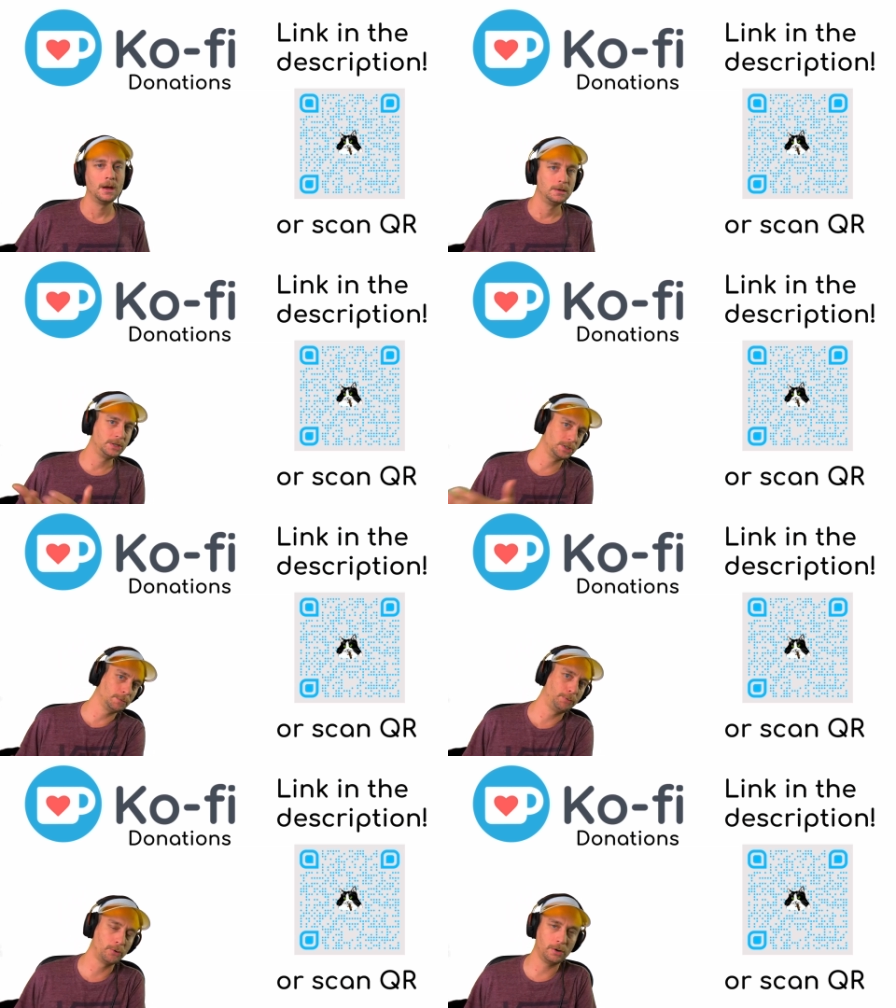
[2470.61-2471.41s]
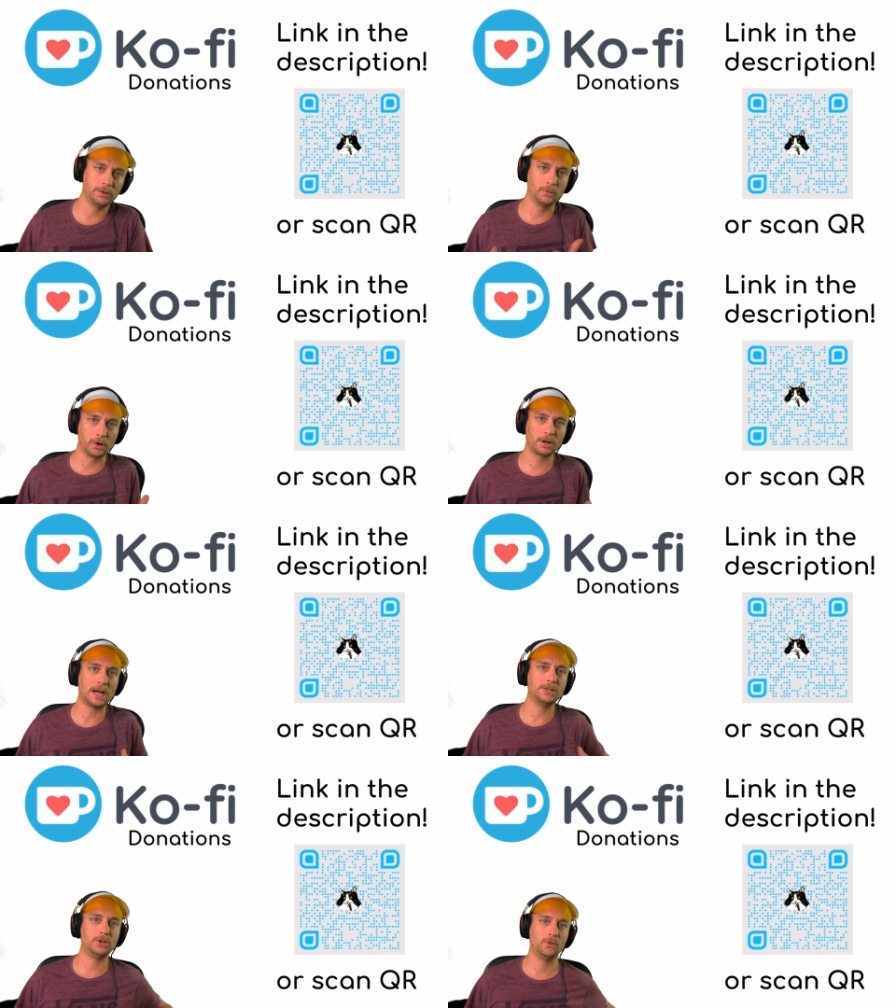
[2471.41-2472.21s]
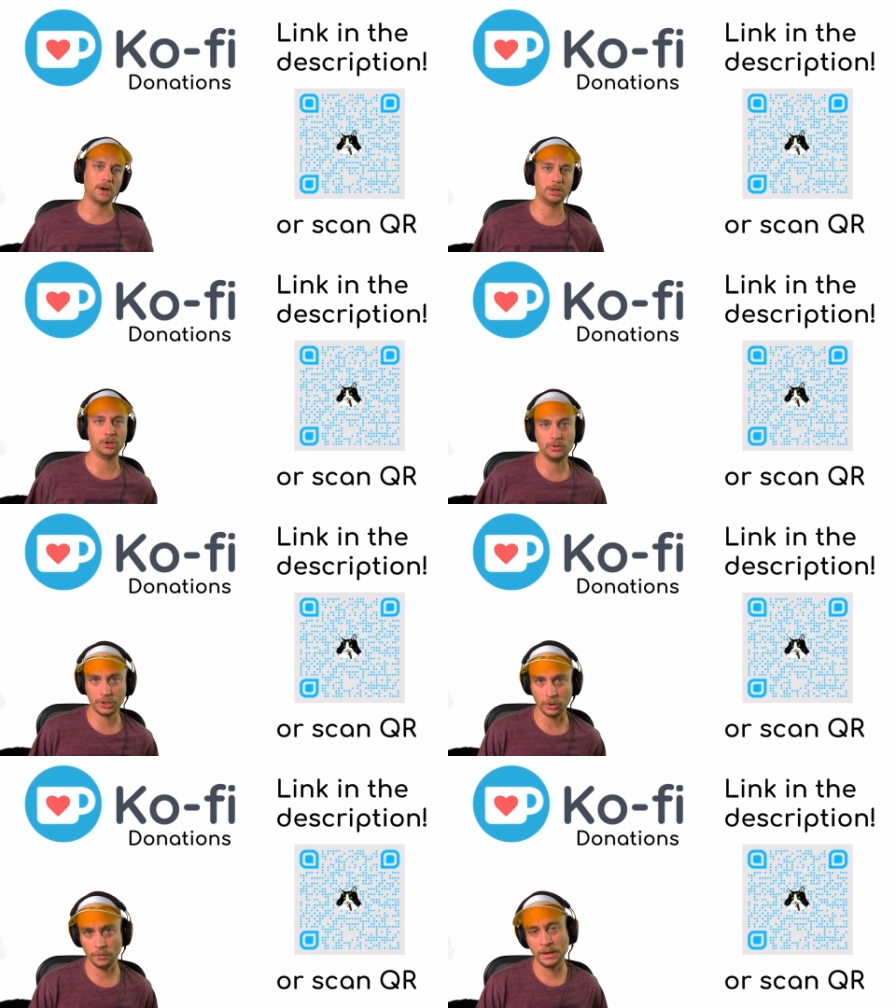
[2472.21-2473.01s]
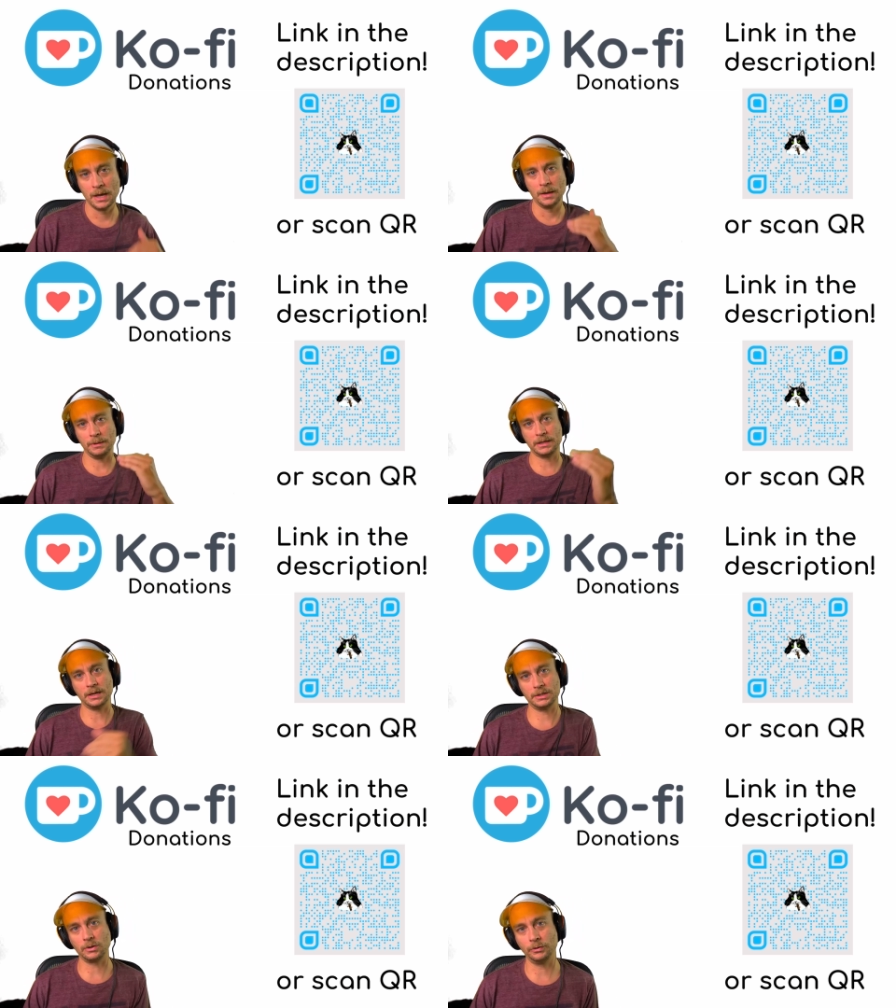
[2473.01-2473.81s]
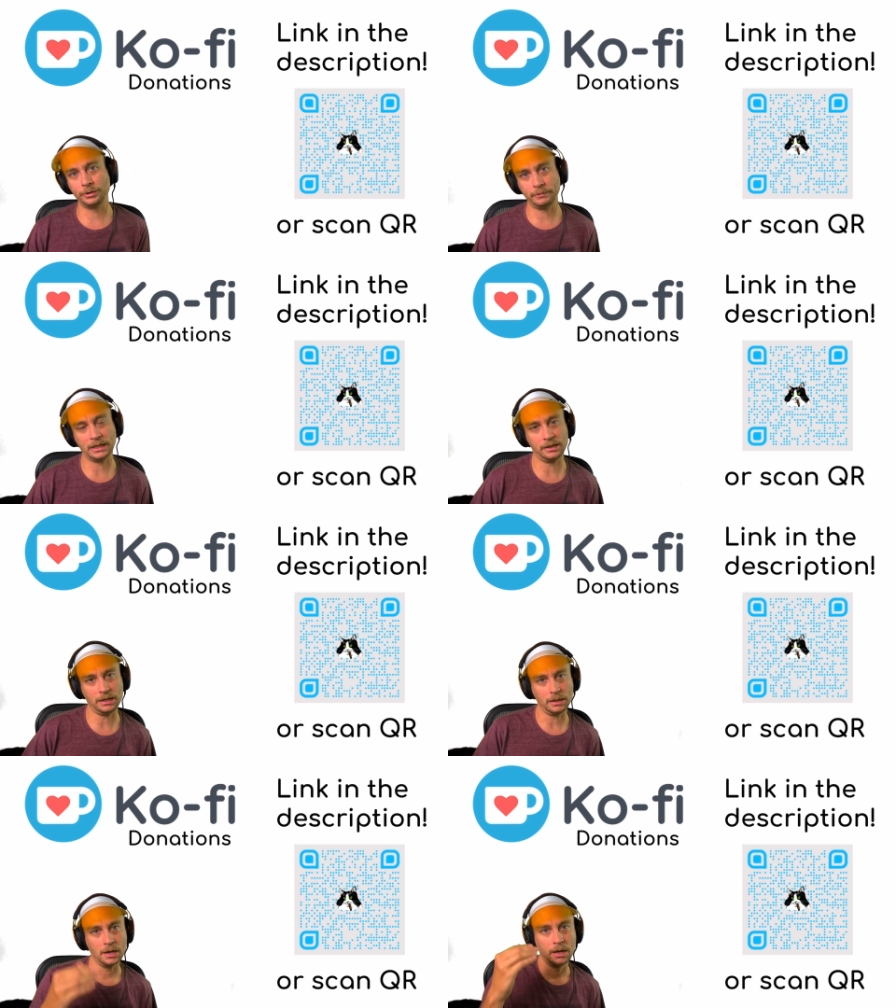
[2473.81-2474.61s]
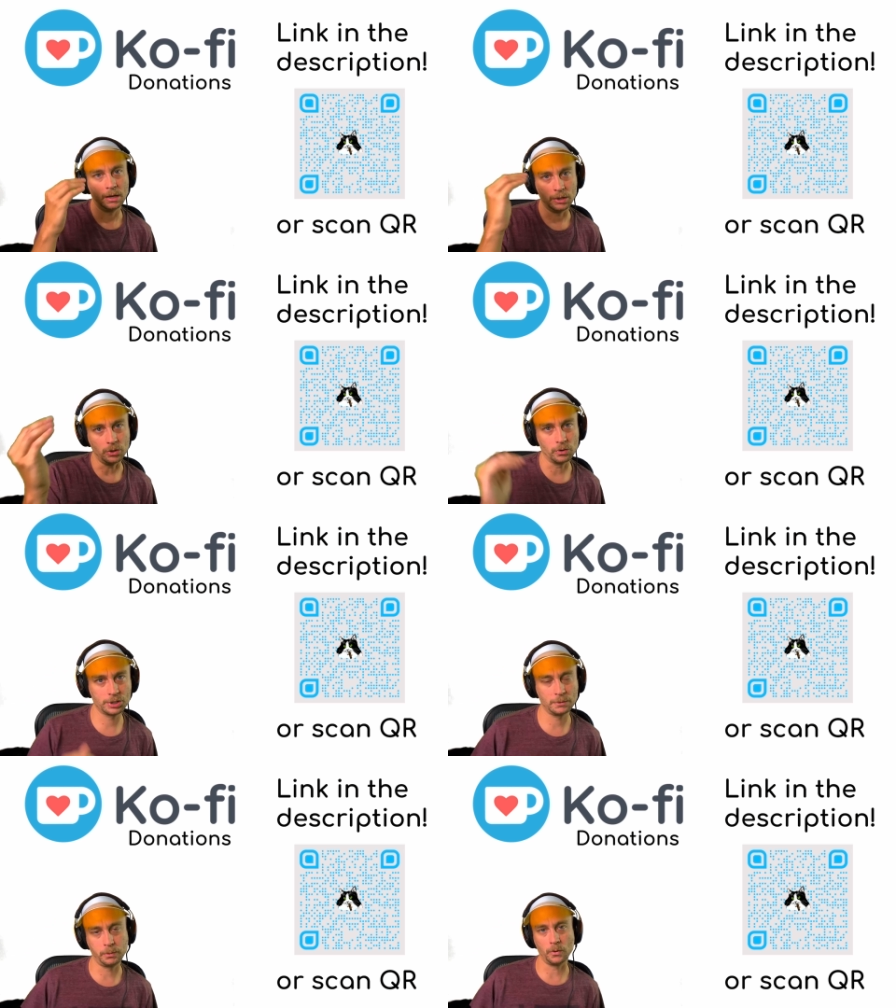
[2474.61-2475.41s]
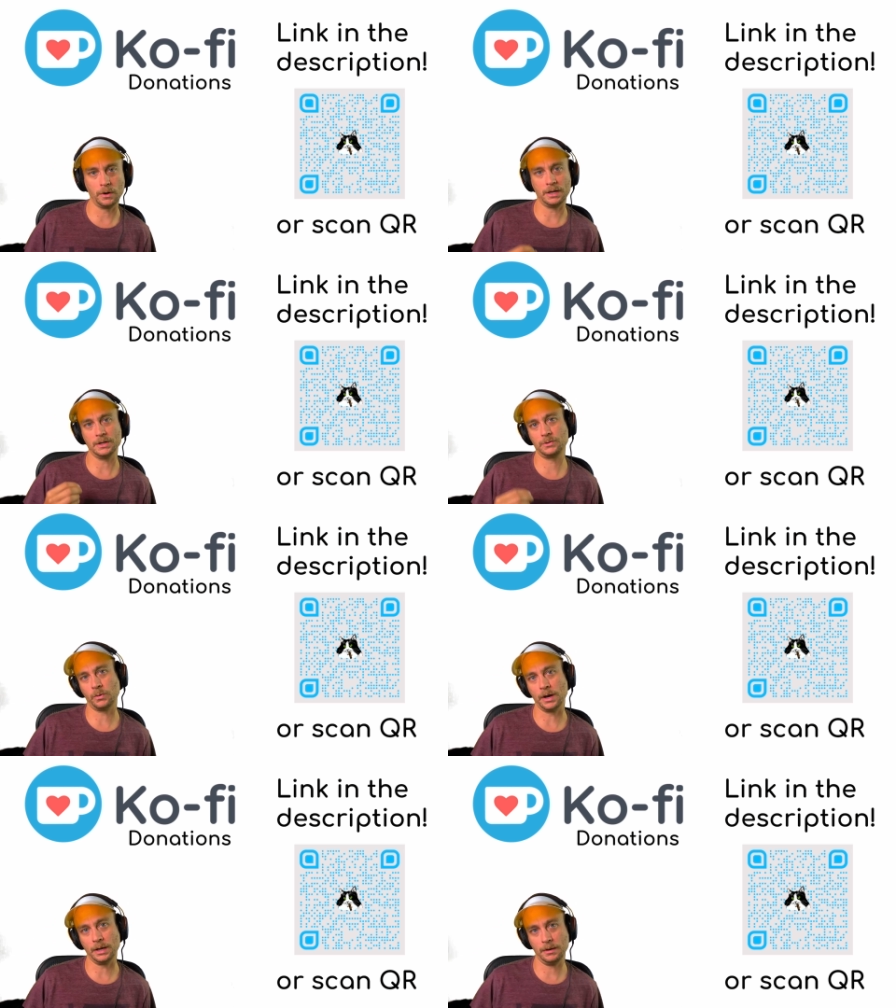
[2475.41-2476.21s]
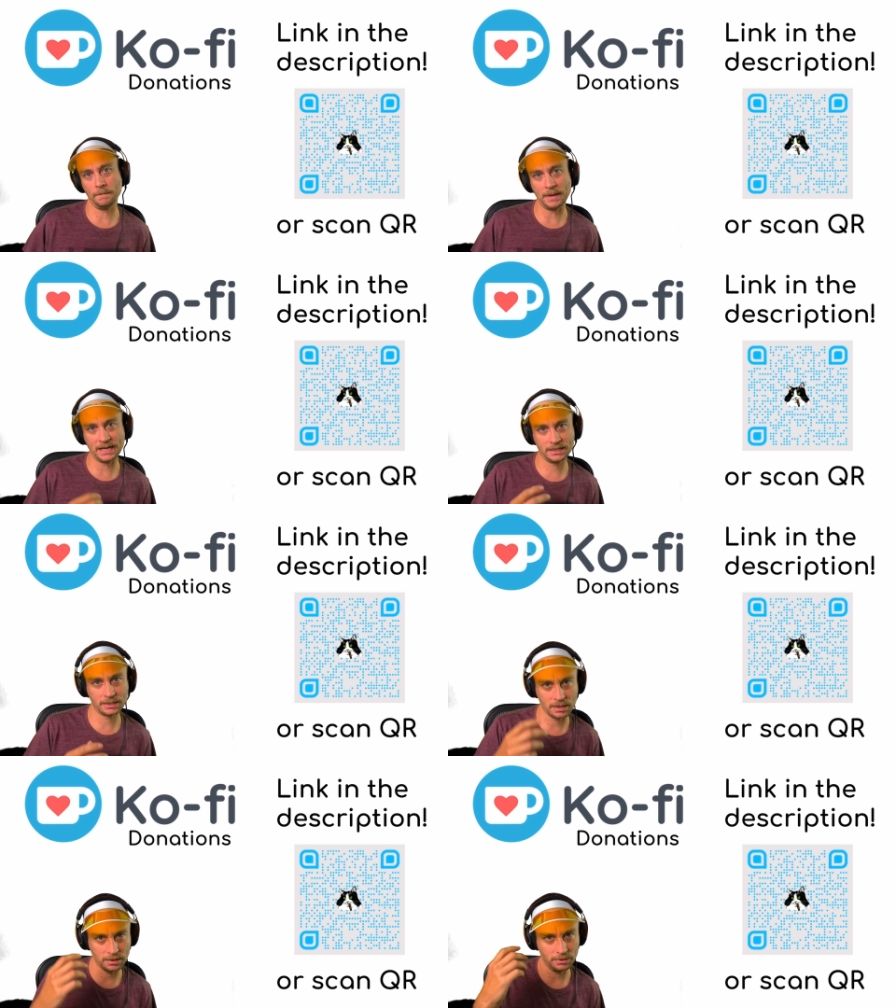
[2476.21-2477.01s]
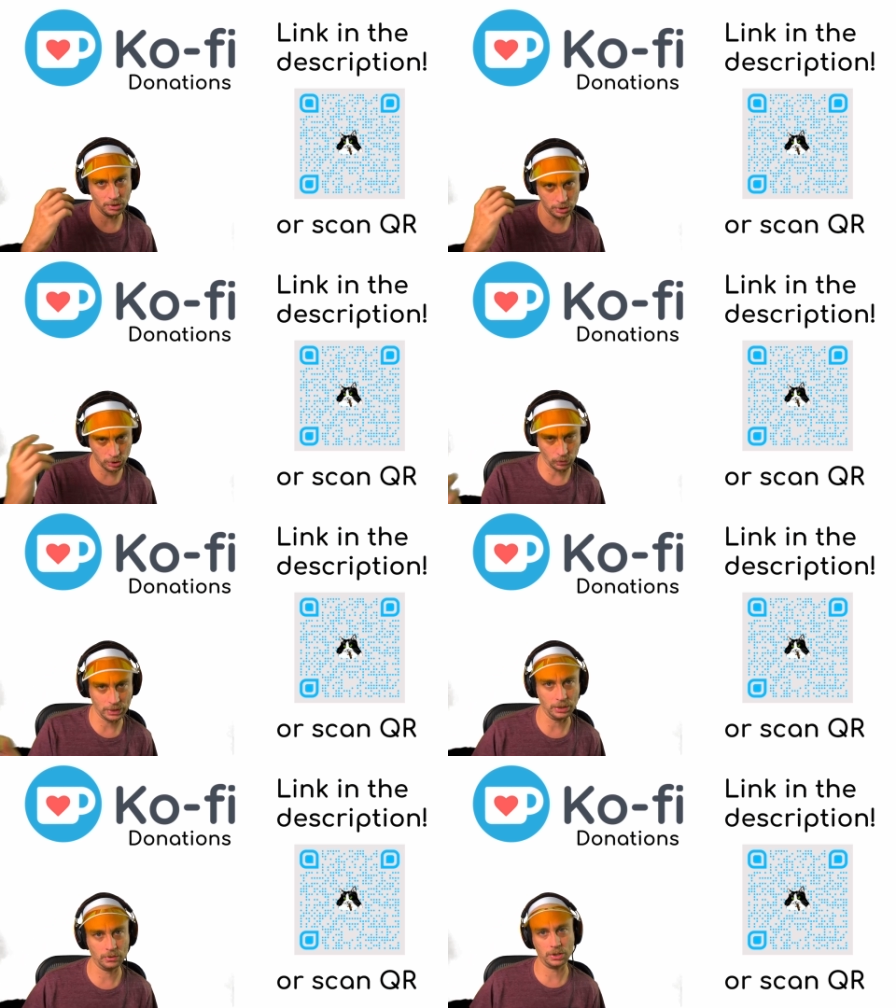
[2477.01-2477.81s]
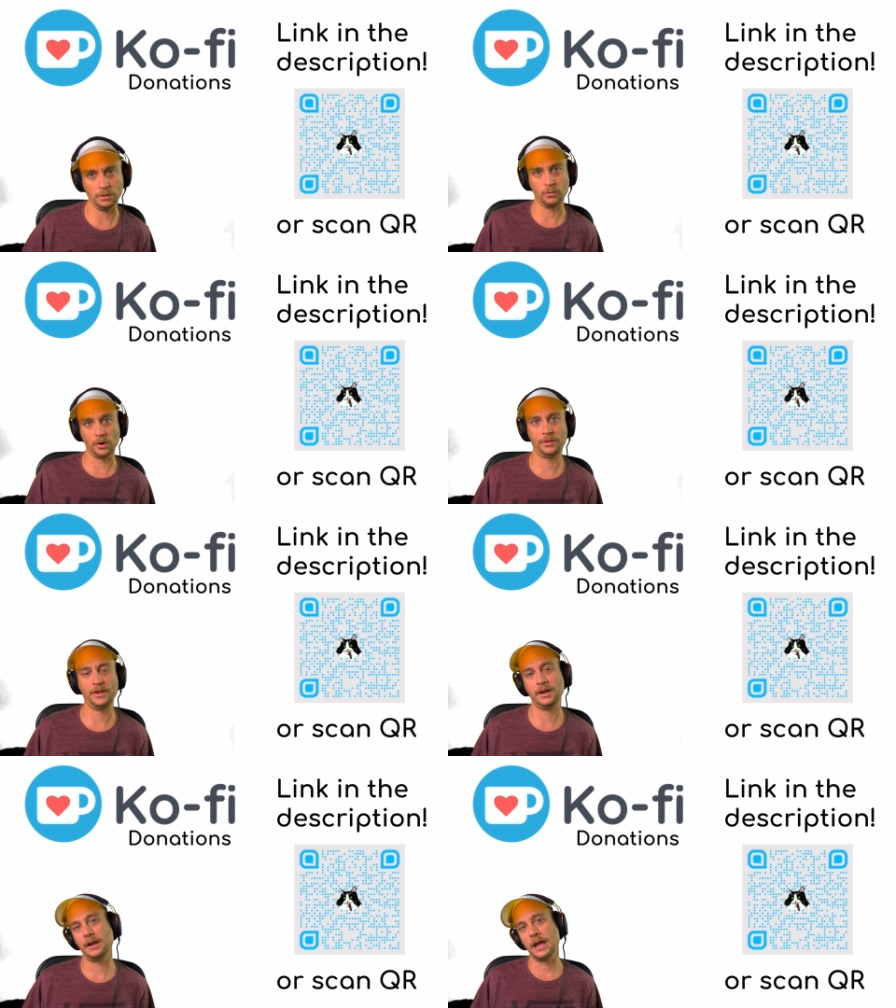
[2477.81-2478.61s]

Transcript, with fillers: to support the work I do on YouTube because ultimately your support is what makes doing YouTube worth it.